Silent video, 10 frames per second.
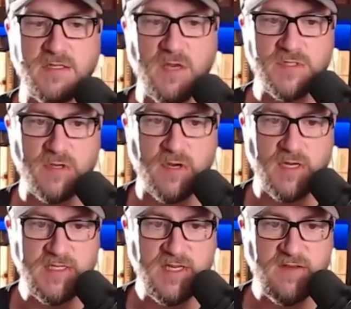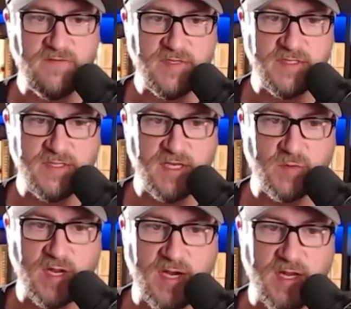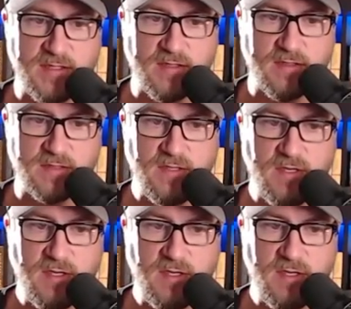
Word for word: I'm sorry, 1956. We got to get those.